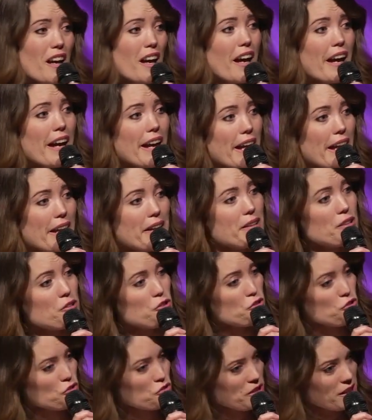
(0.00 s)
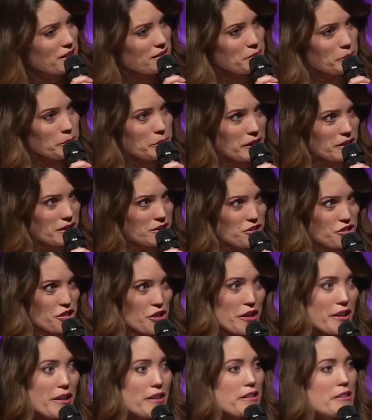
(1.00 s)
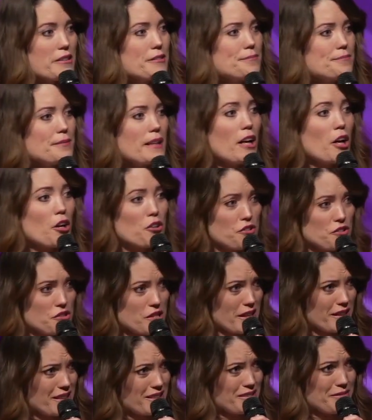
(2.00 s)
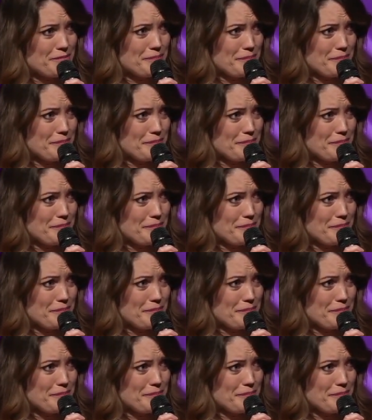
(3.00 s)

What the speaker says: I had a dream about her daughter and our son.